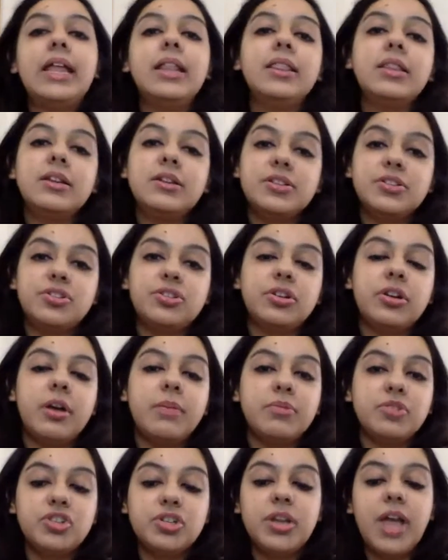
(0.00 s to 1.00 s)
then the
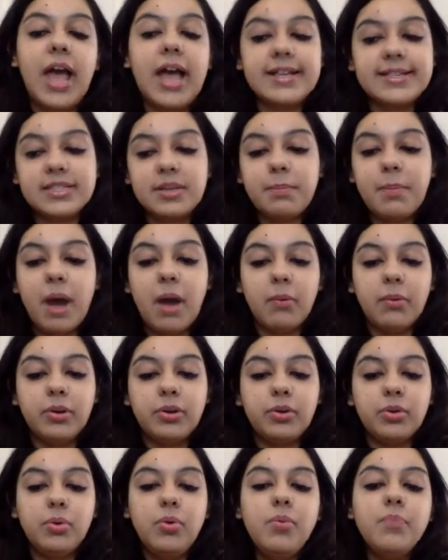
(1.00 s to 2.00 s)
district commission has the
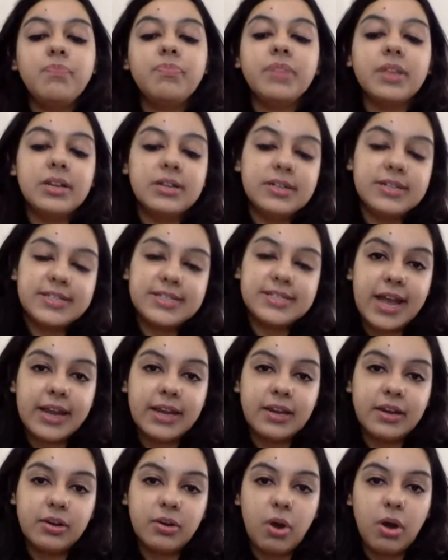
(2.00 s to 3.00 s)
power to
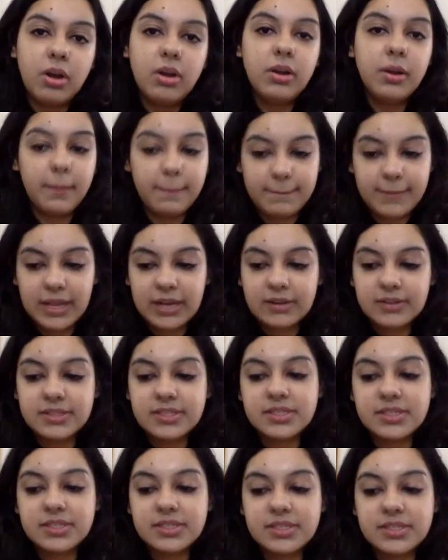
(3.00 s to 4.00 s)
decide it on
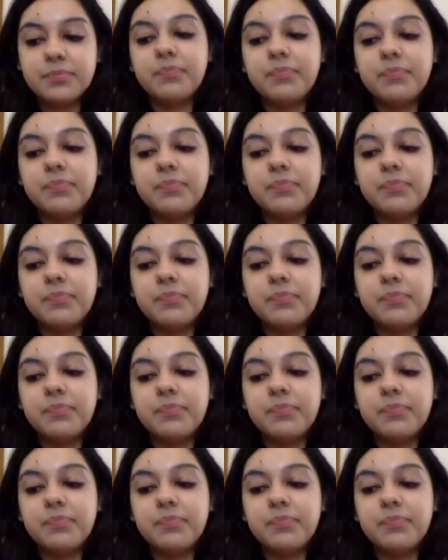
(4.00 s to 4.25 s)
merits.